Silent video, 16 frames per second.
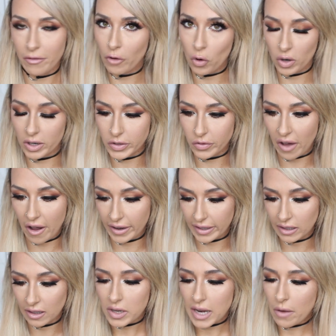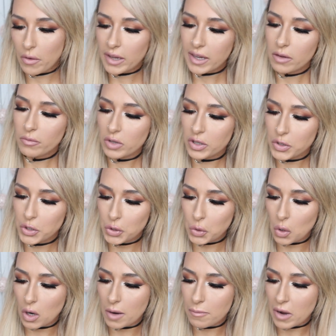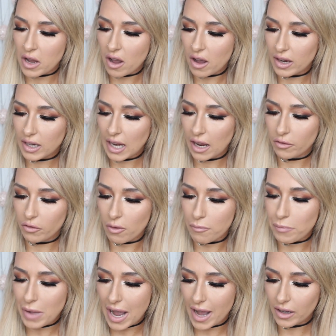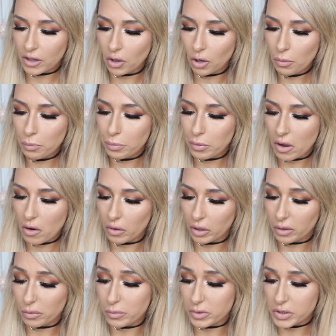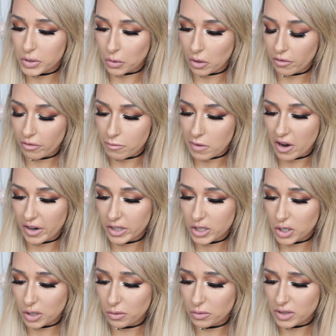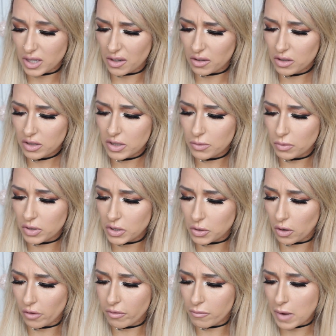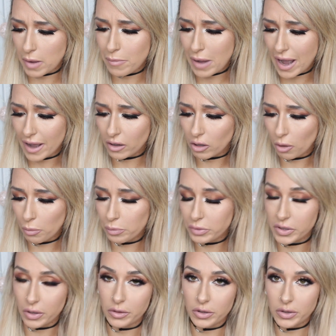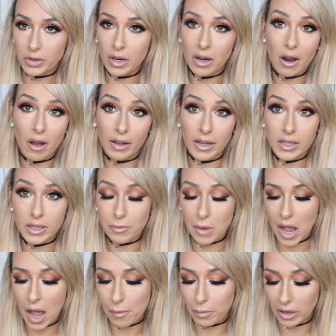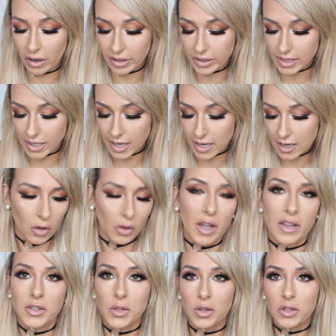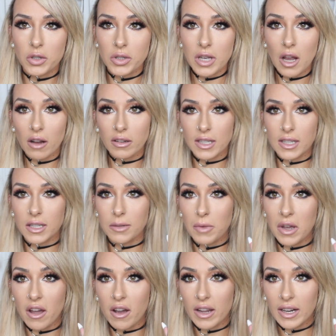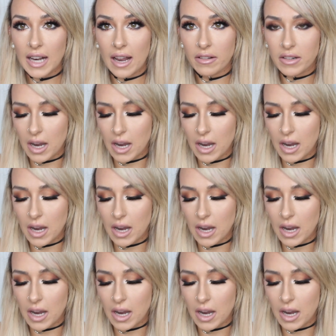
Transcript: Four is fine. But now I can restore my iCloud from backup or I can restore it from iTunes. I'm gonna restore it from my backup. So I'm just gonna log into my Apple ID. Okay, so I just logged into my iCloud.